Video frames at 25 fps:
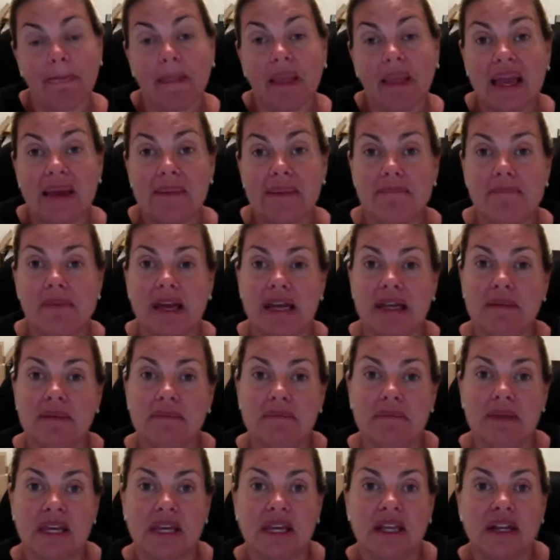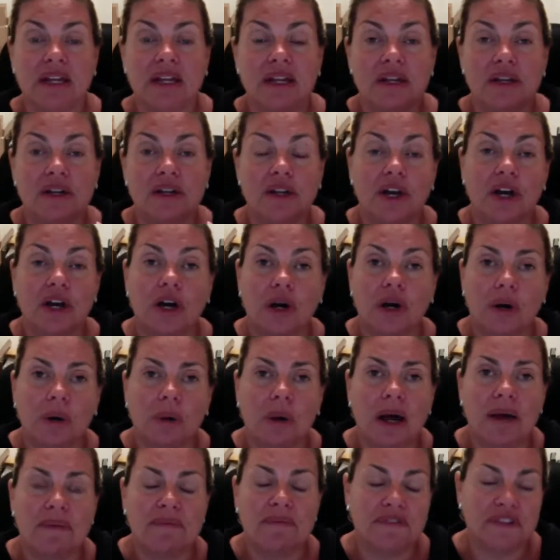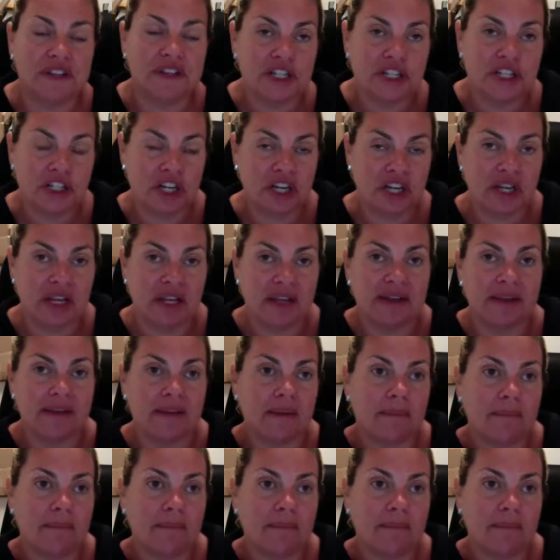It might mean, no, I'm finishing